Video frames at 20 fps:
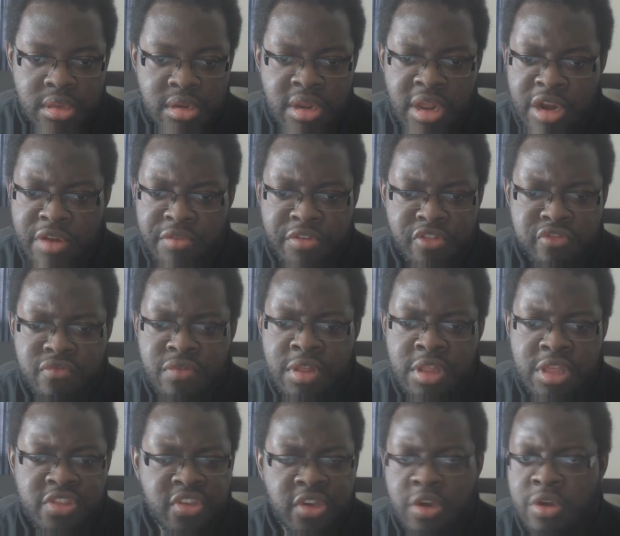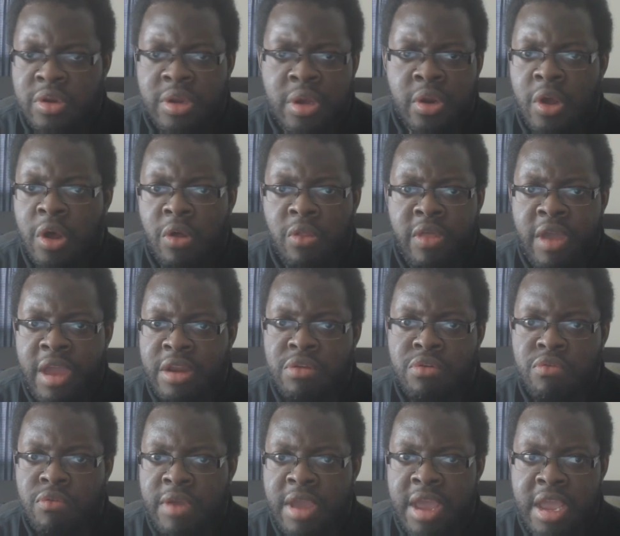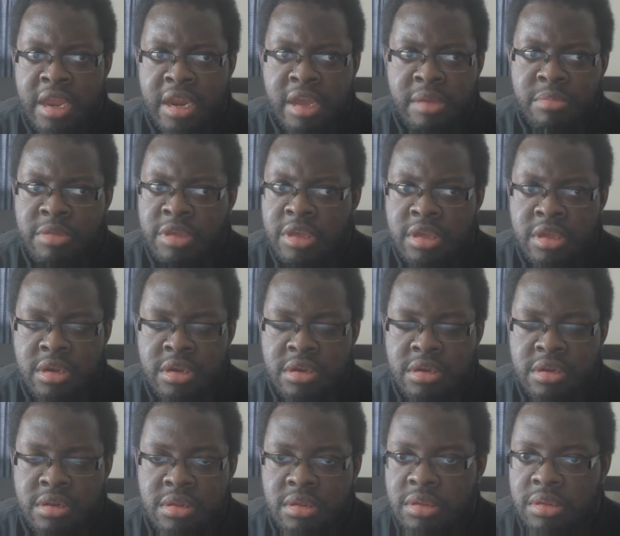none of it's really turned out all that great. I mean,